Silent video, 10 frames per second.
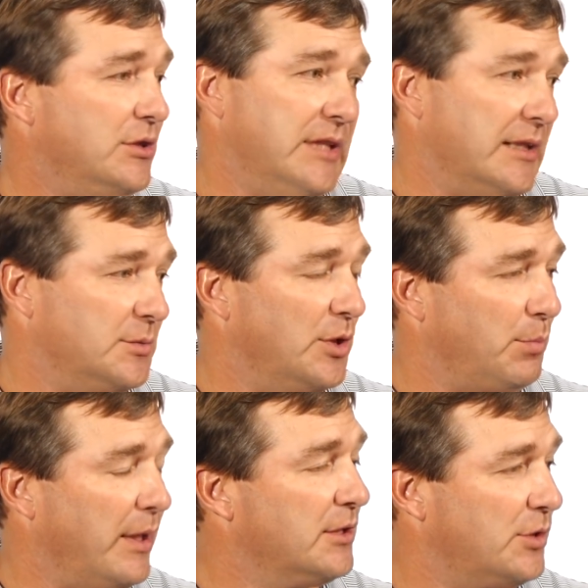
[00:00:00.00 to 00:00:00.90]
He's got some good
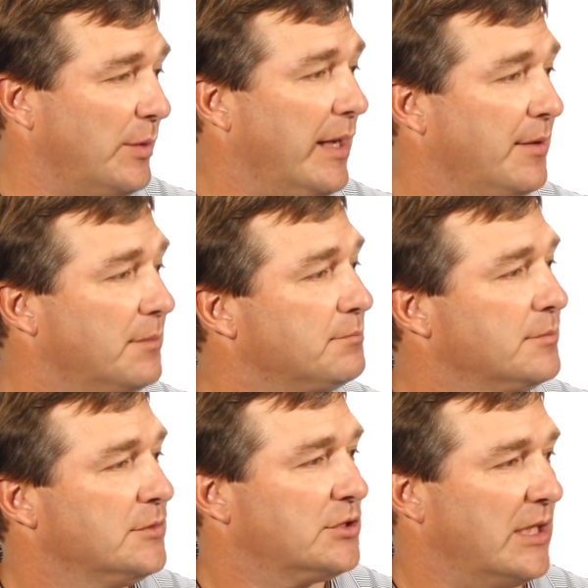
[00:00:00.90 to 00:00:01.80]
players around him.
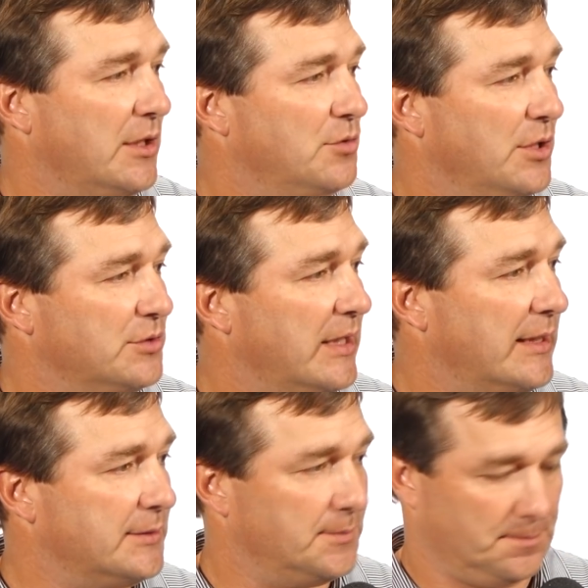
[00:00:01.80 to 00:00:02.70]
They use those
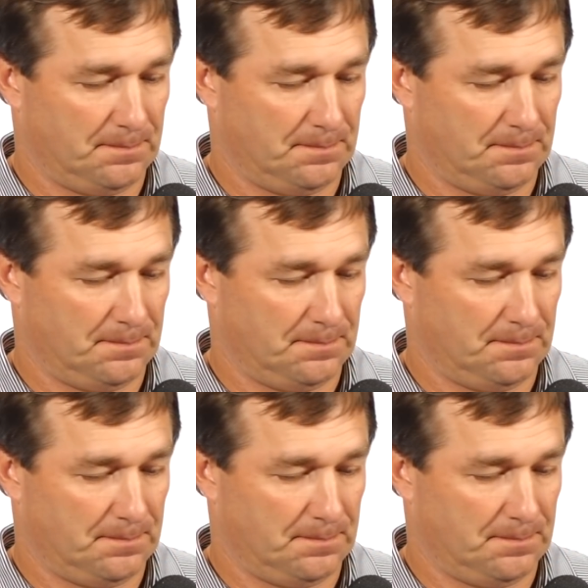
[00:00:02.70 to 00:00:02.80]
guys.